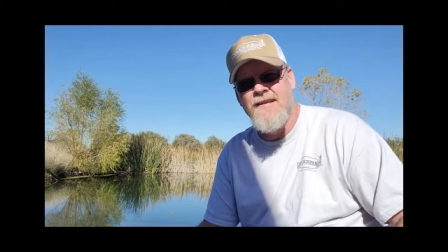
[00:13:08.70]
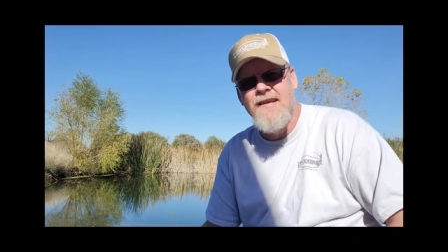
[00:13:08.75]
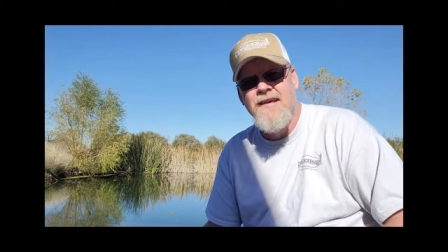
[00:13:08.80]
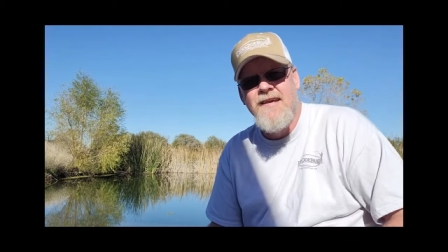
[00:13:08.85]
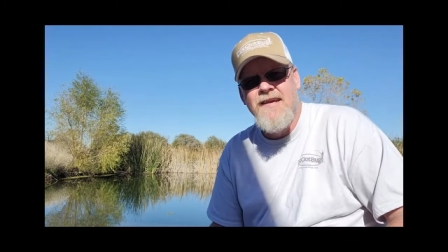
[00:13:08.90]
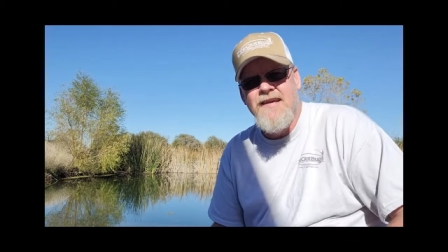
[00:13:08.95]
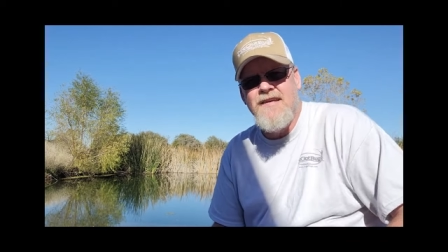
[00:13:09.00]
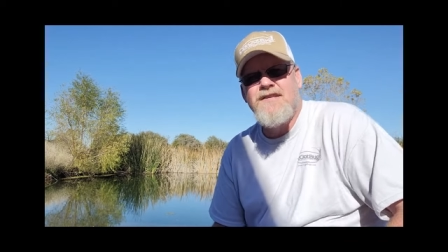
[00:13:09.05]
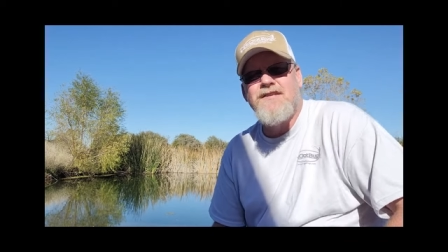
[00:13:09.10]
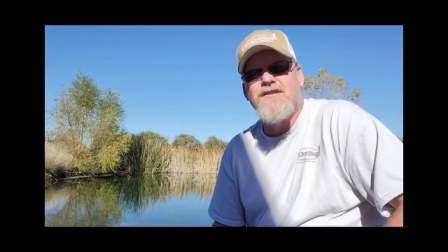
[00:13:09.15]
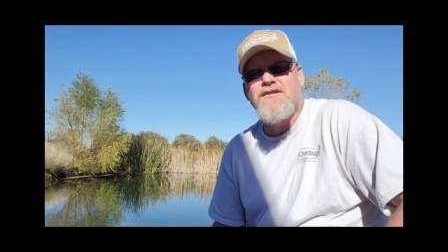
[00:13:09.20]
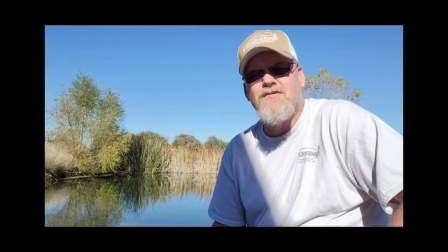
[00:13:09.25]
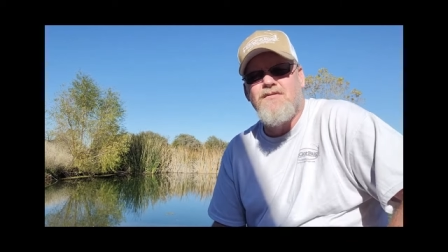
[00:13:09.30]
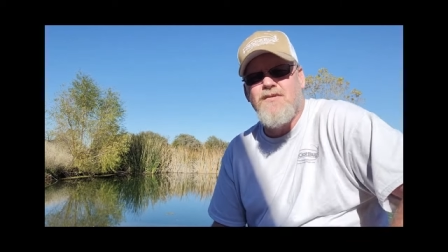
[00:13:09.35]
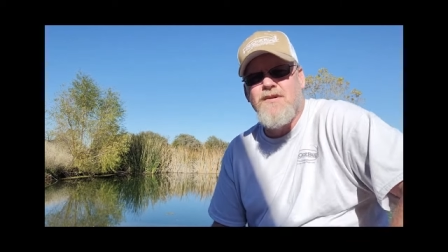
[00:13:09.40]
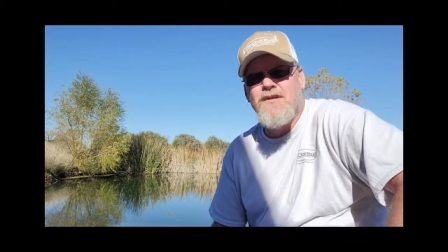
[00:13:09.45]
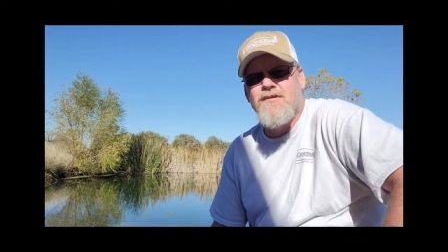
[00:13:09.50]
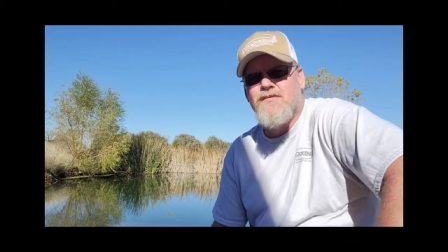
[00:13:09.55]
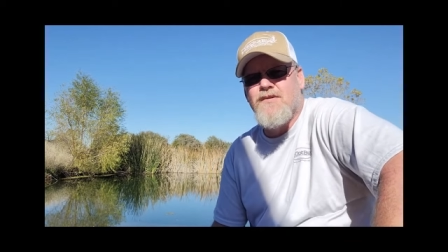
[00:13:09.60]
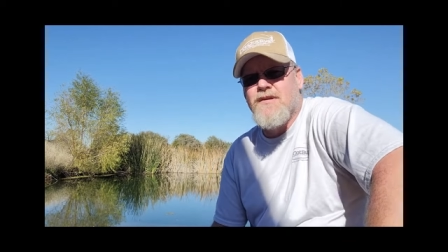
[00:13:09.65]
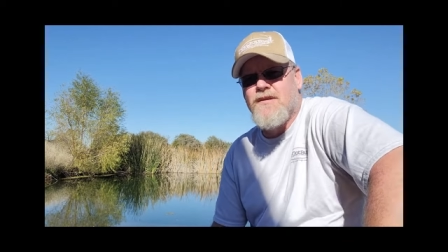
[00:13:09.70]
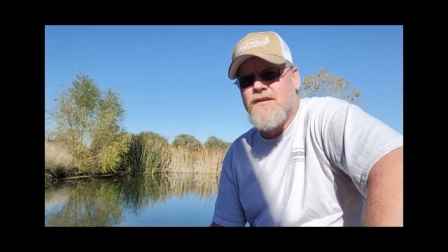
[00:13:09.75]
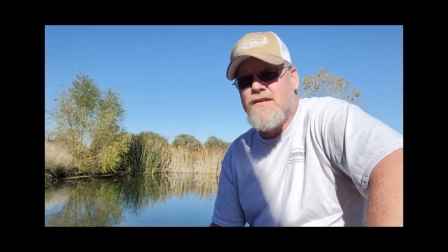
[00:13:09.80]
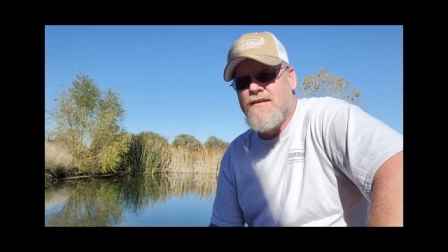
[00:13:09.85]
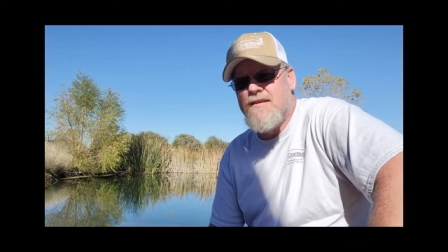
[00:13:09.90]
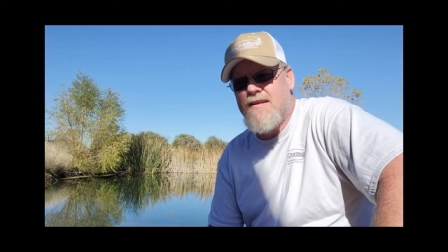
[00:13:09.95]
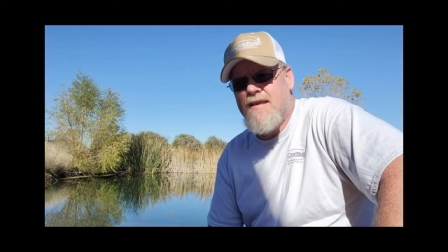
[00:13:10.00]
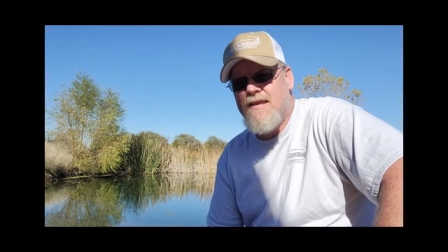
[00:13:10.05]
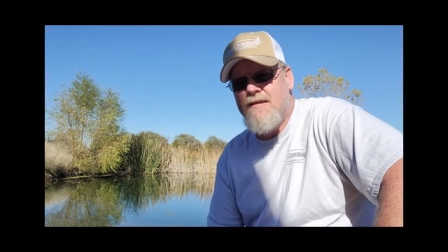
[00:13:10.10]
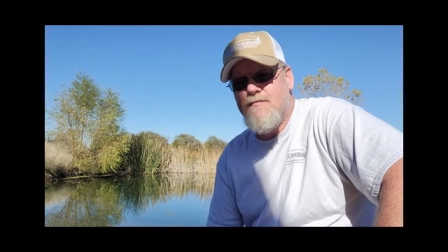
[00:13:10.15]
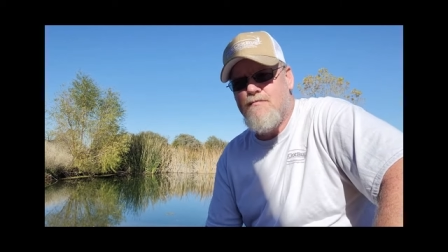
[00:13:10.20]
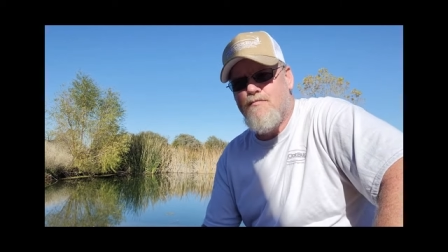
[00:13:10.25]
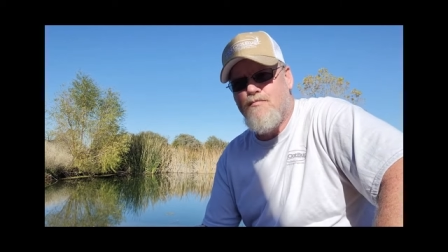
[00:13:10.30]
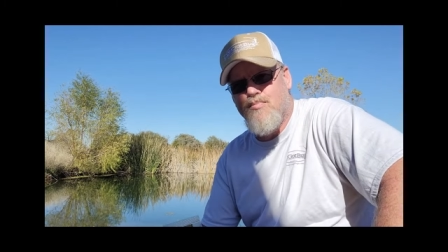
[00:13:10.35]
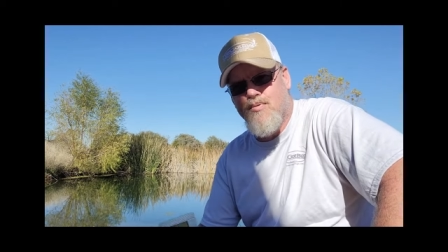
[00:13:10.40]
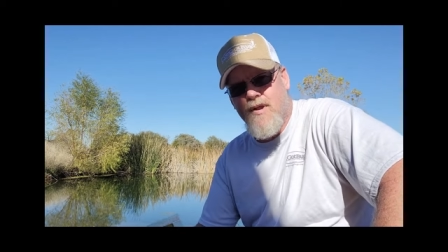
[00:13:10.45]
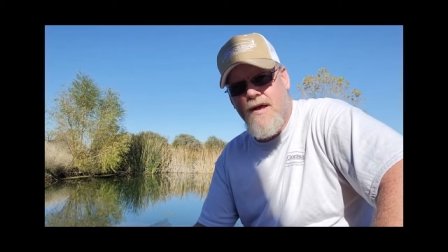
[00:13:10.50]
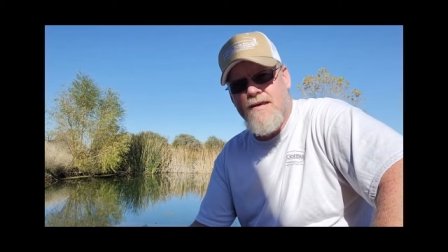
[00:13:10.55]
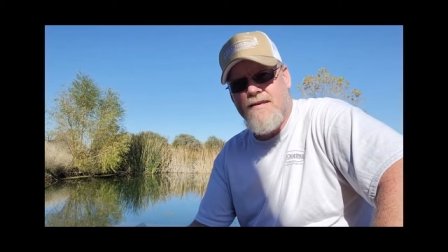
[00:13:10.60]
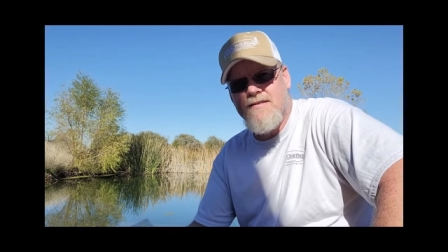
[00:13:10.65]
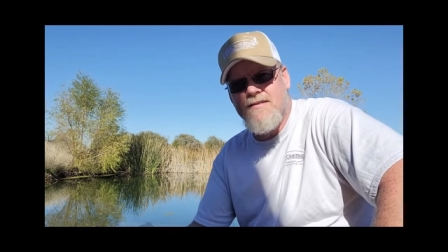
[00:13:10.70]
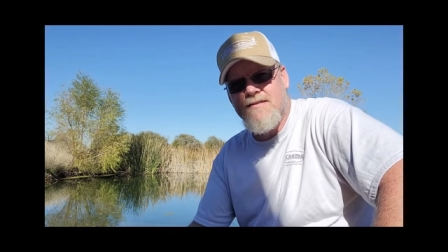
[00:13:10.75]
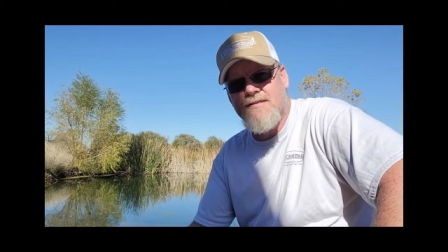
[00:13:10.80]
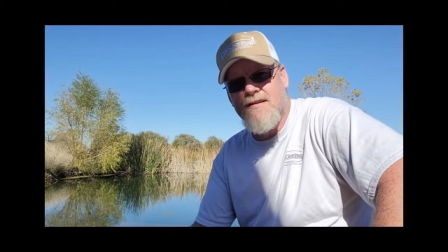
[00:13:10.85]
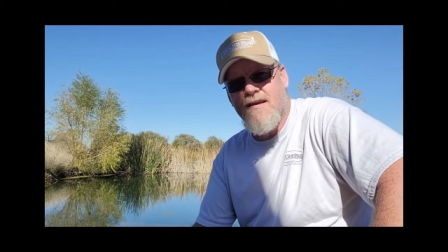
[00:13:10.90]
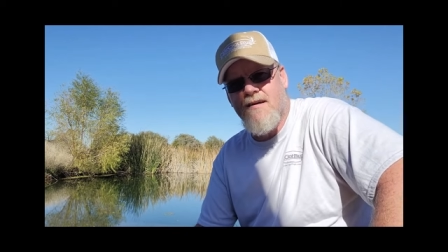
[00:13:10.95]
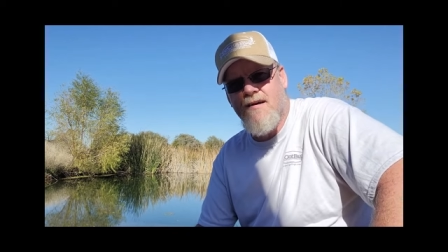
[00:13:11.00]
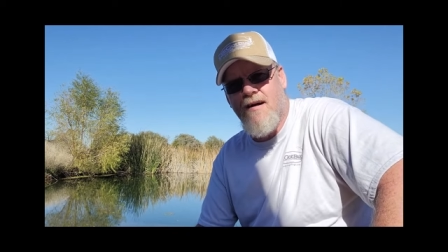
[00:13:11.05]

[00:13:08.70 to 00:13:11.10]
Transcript: and it's just a really really neat place